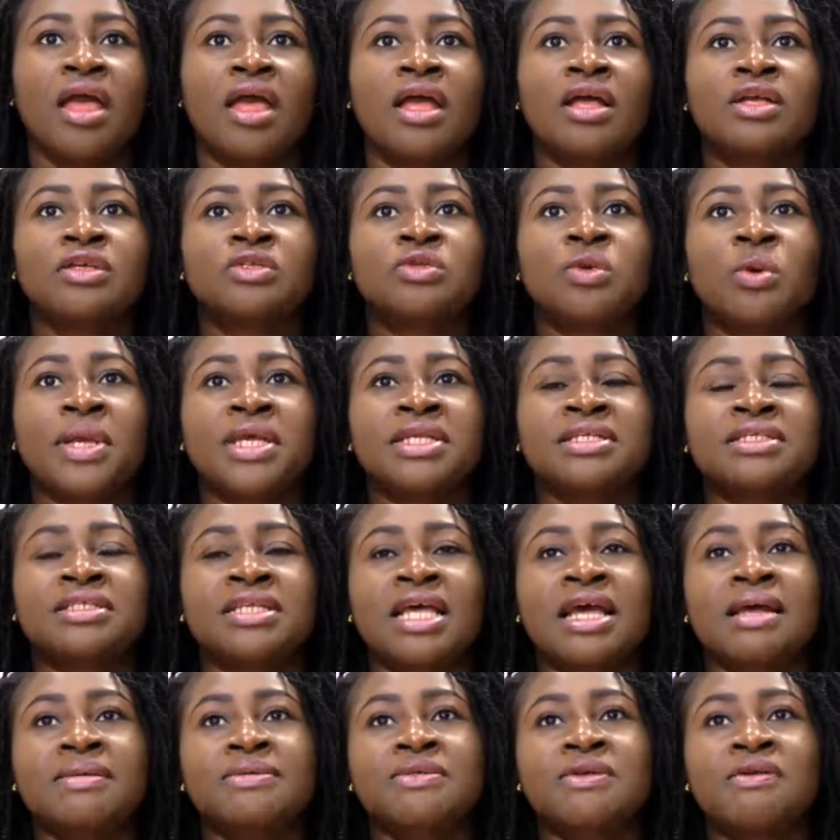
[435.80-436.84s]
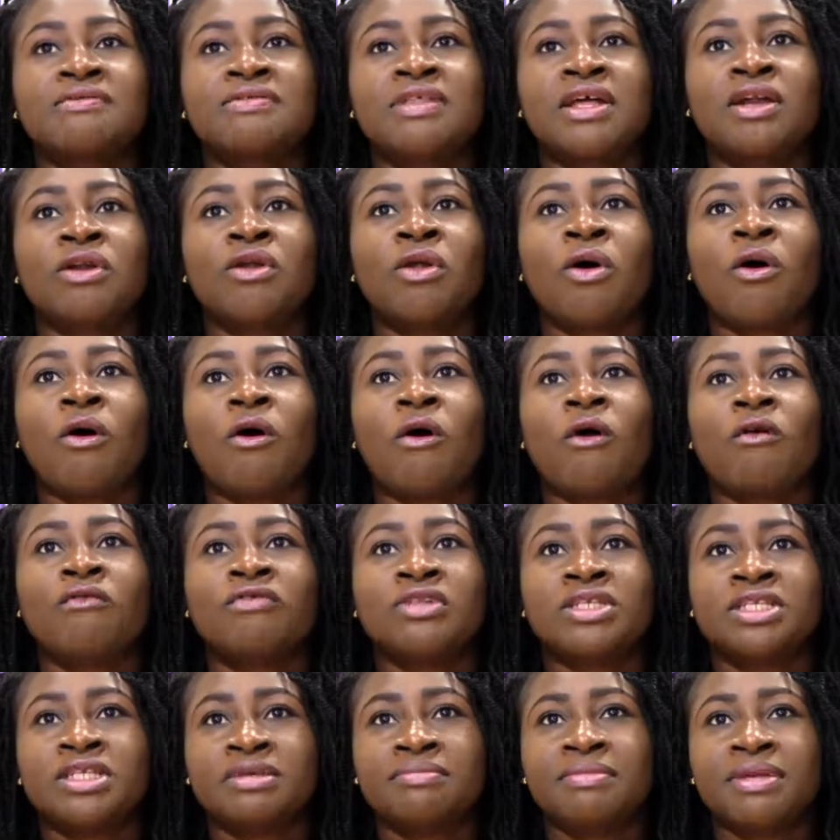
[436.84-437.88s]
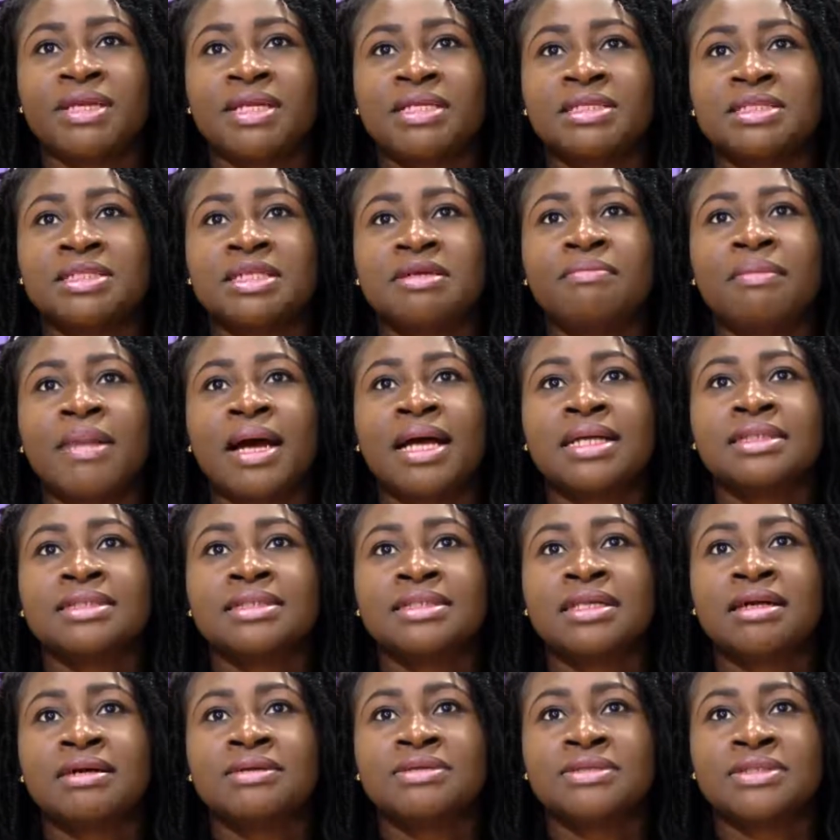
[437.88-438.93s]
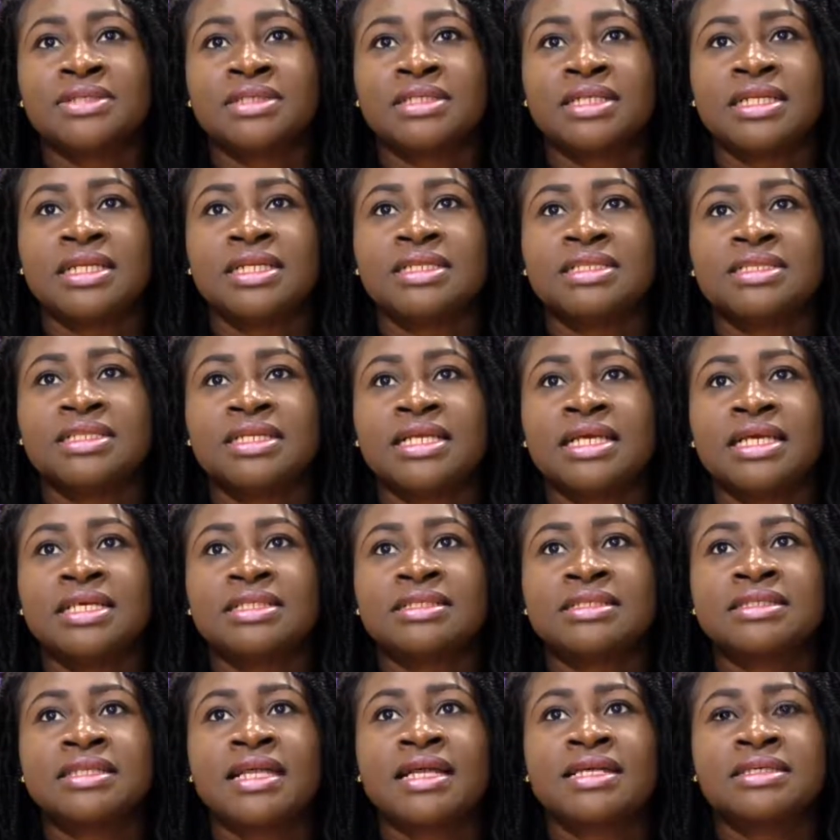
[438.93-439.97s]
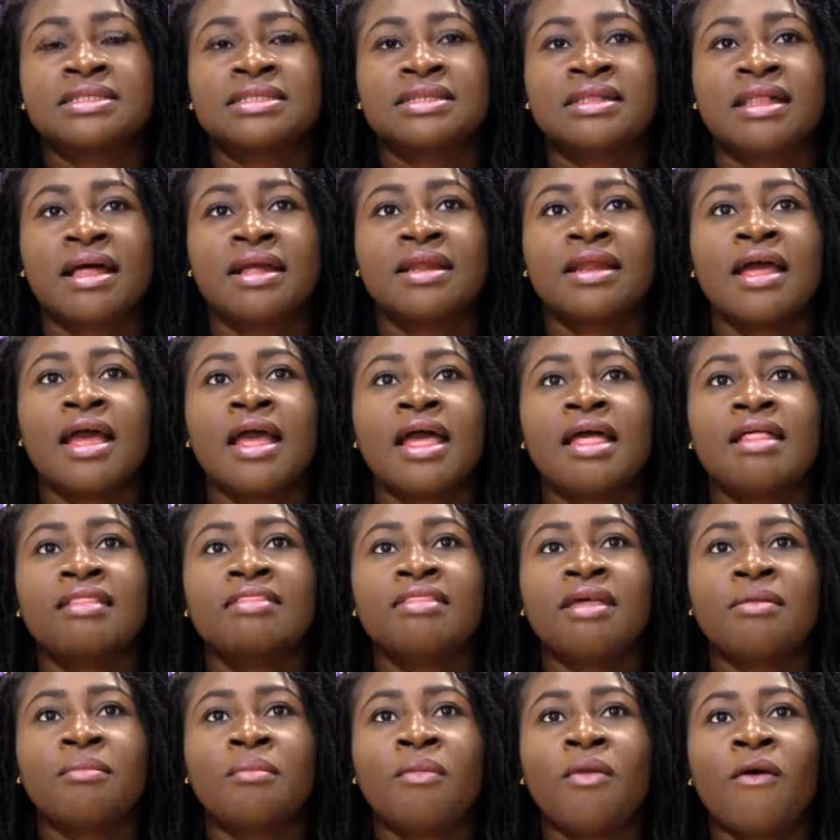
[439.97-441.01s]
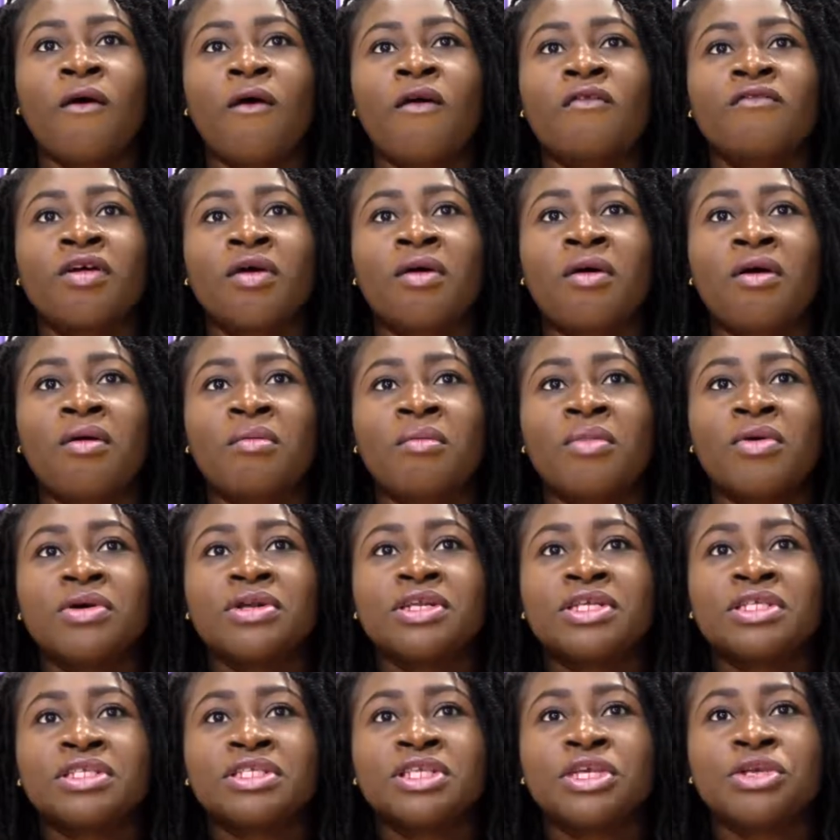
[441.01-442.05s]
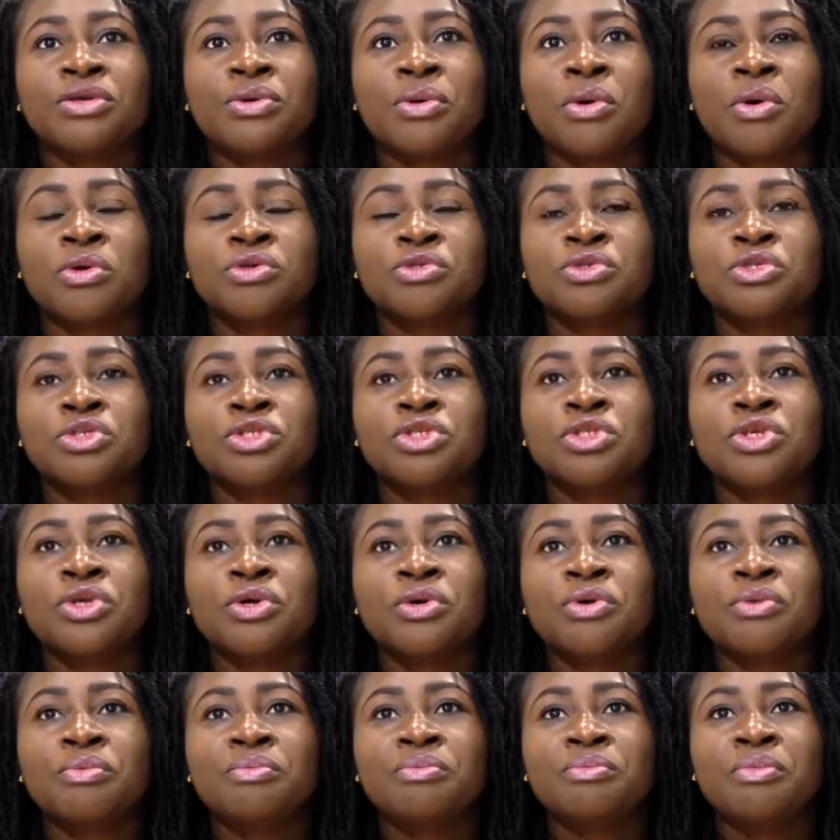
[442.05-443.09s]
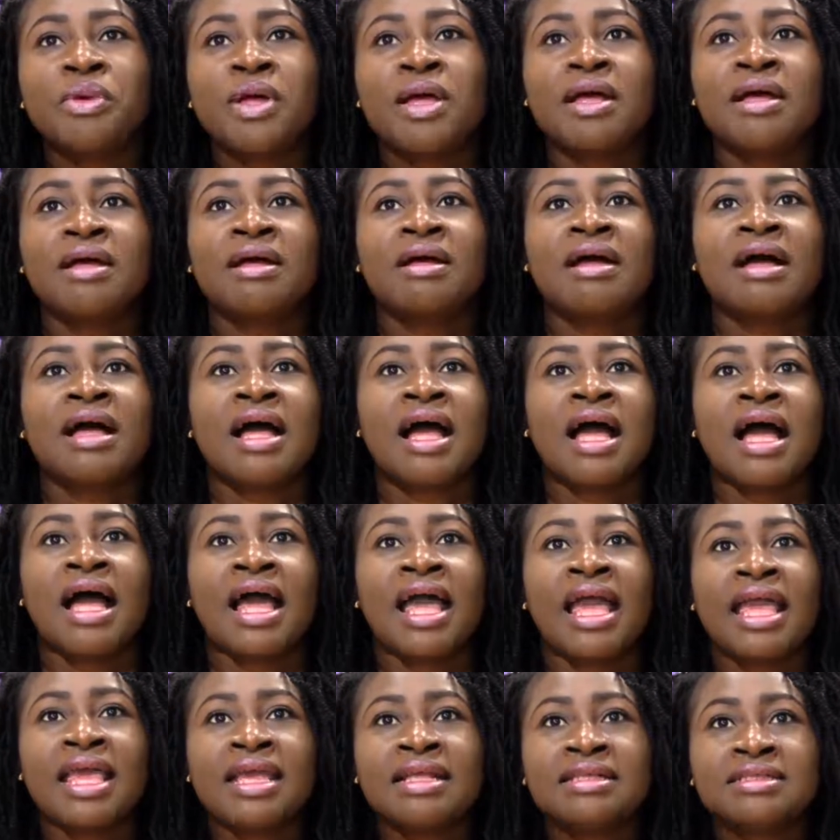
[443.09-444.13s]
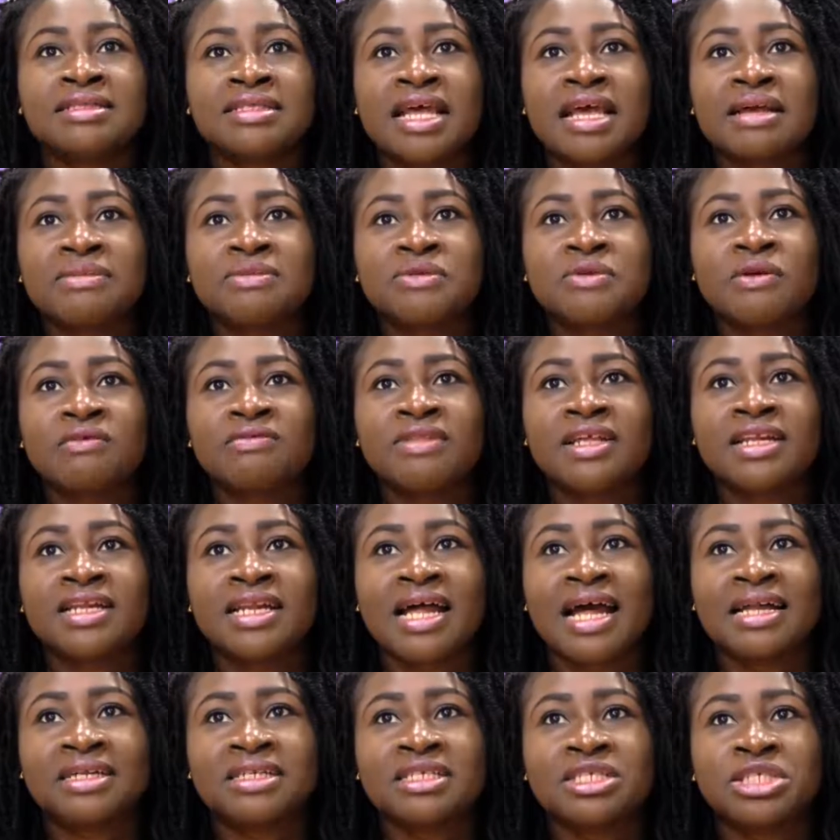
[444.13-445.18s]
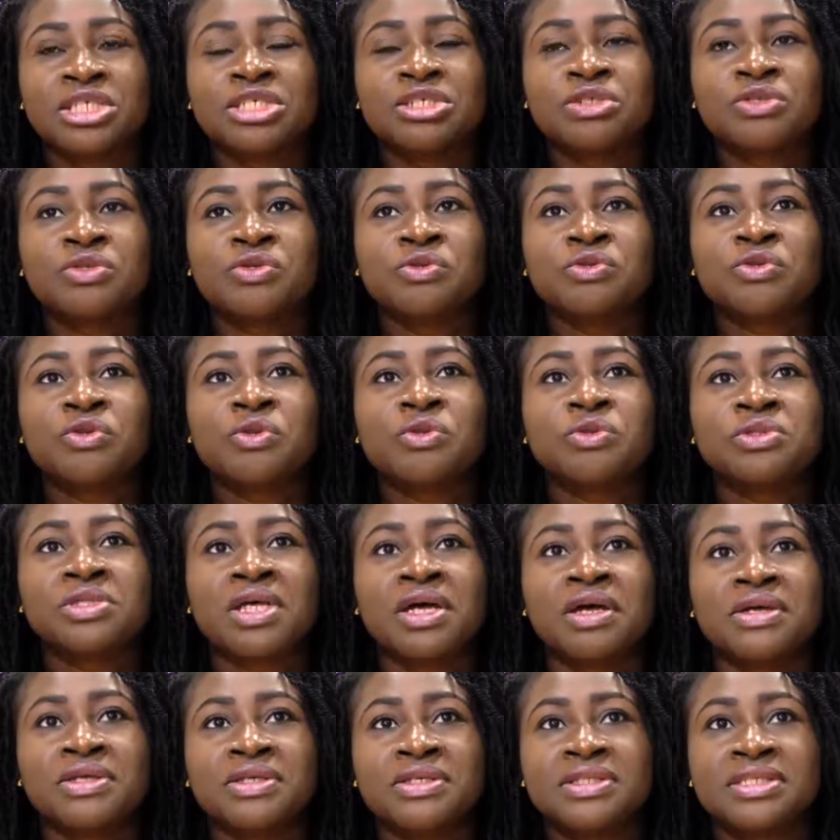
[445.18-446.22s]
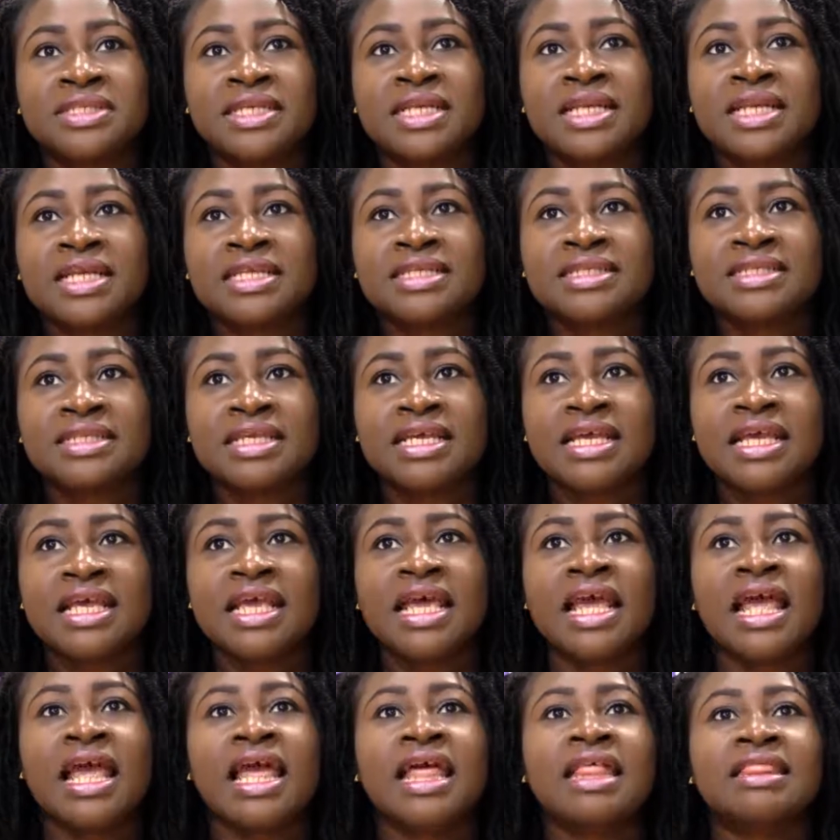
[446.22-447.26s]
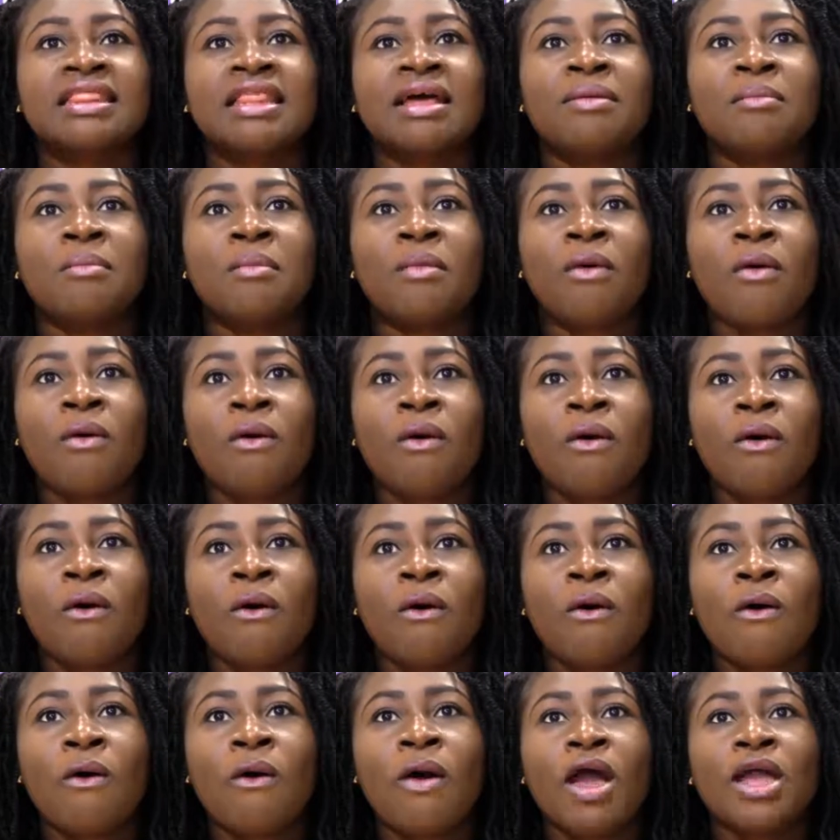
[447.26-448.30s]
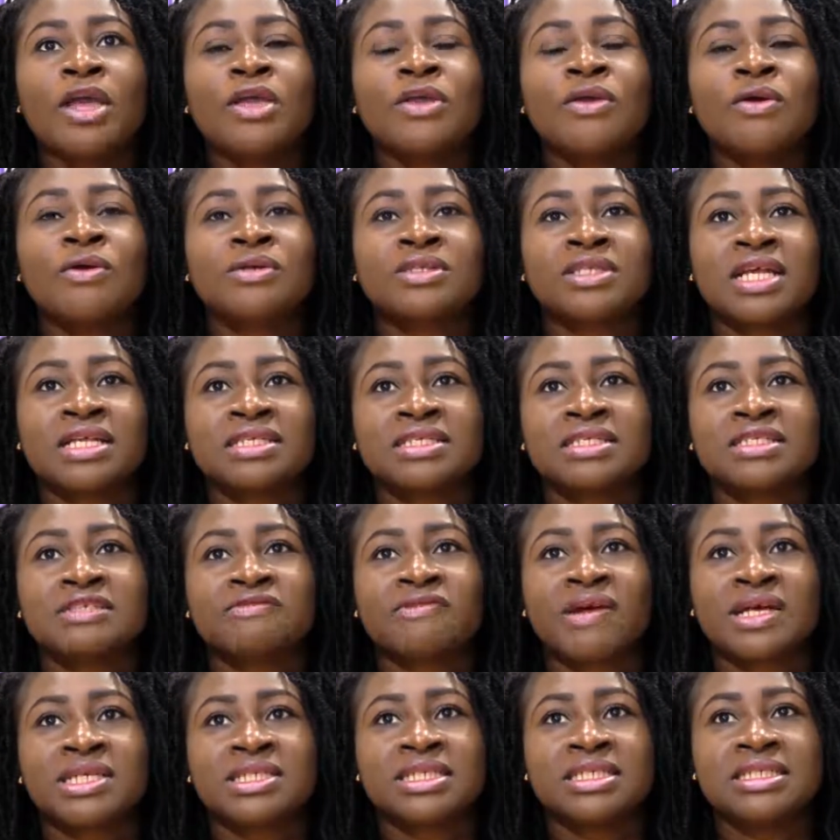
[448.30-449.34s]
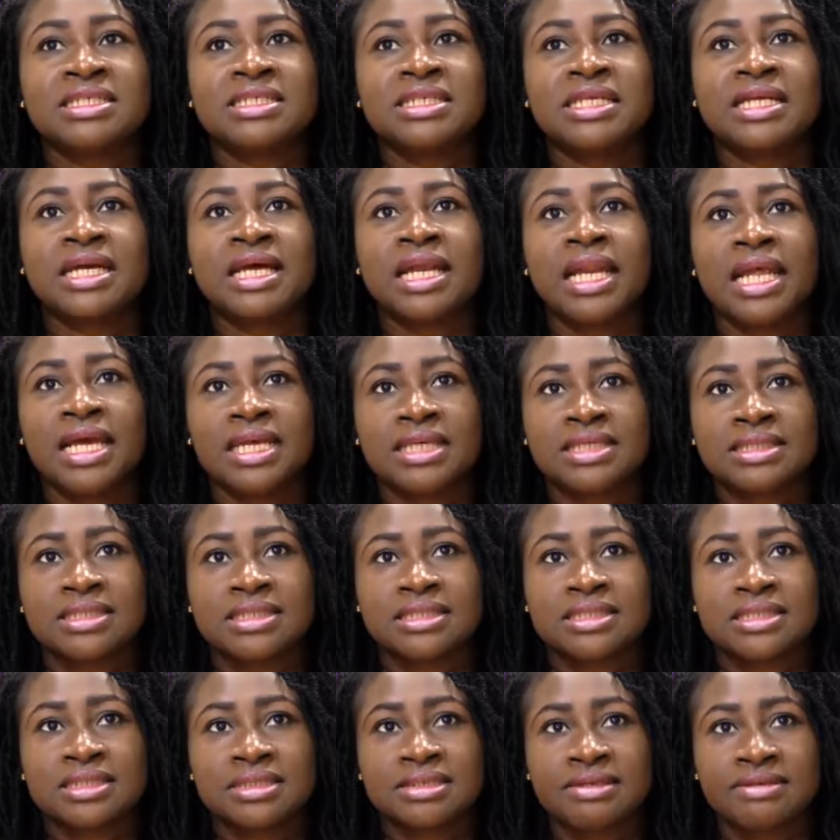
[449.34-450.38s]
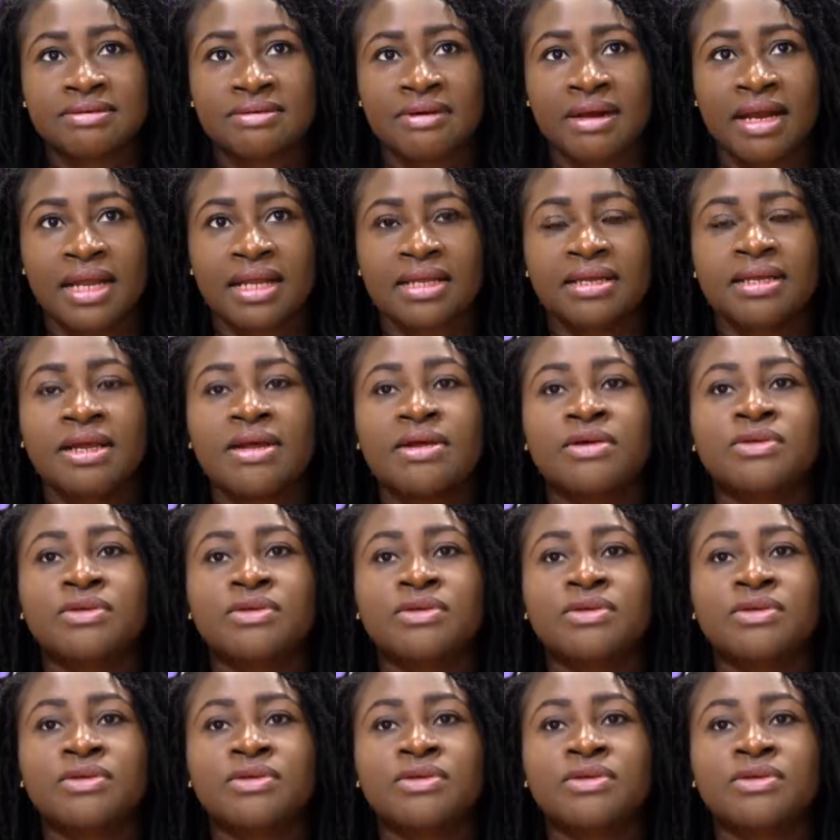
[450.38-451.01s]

So in terms of the law of diminishing marginal utility, it states that the more of a commodity you consume, in terms of the additions to total utility, the more your satisfaction declines, right?